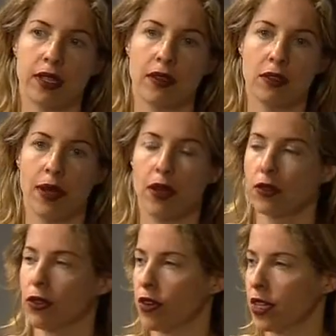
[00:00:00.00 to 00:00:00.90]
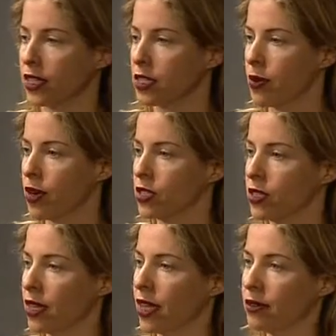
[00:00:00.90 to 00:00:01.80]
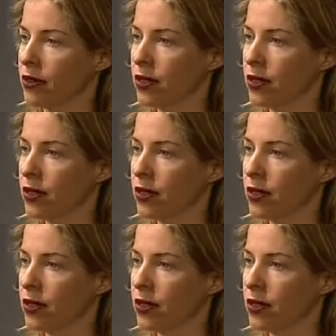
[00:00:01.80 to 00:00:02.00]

It was my own learning experience in that.